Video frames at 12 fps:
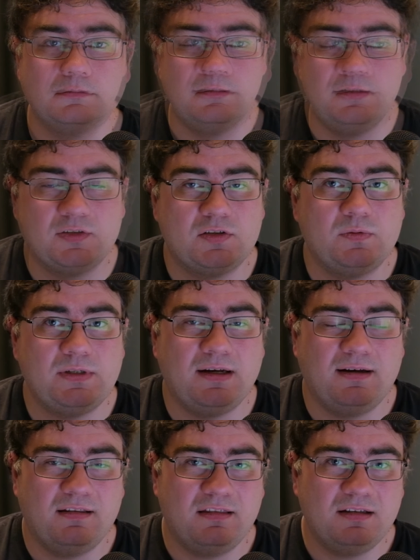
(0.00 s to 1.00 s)
So yeah,
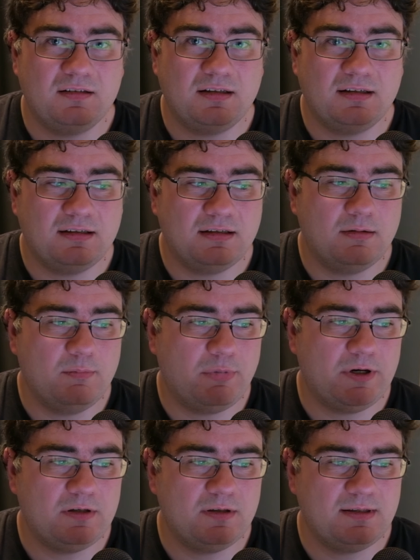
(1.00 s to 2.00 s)
I think the
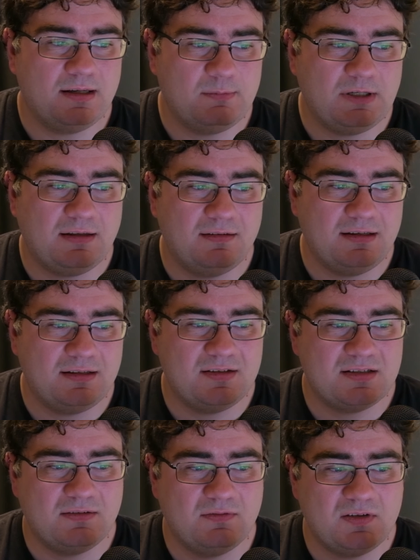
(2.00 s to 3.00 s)
Beyerdynamic
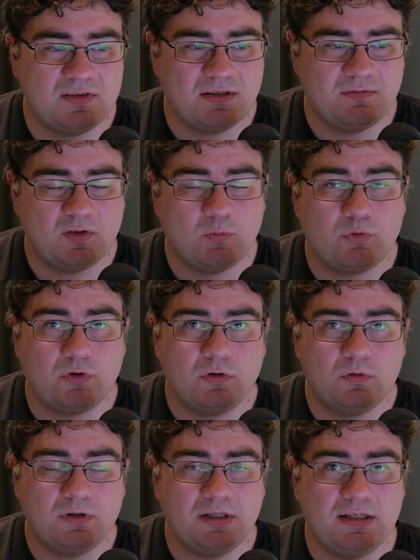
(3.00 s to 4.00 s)
DT7070
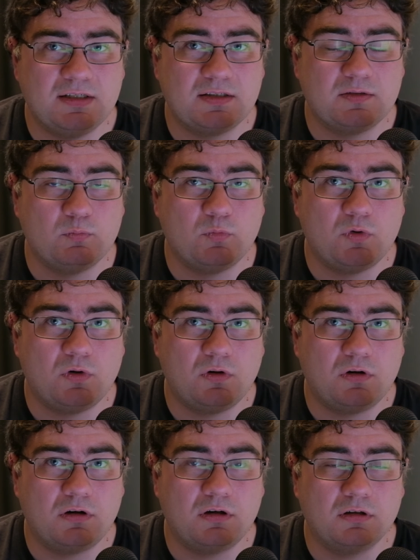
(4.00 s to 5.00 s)
Pro is
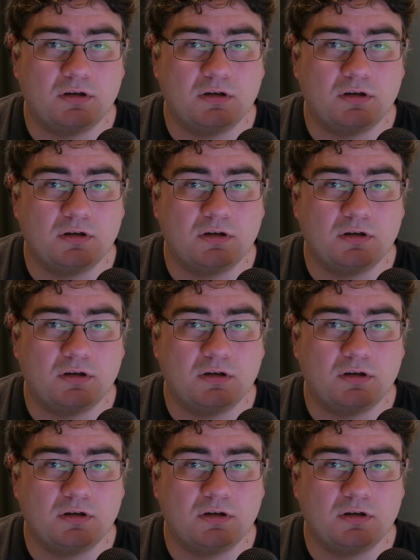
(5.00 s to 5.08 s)
more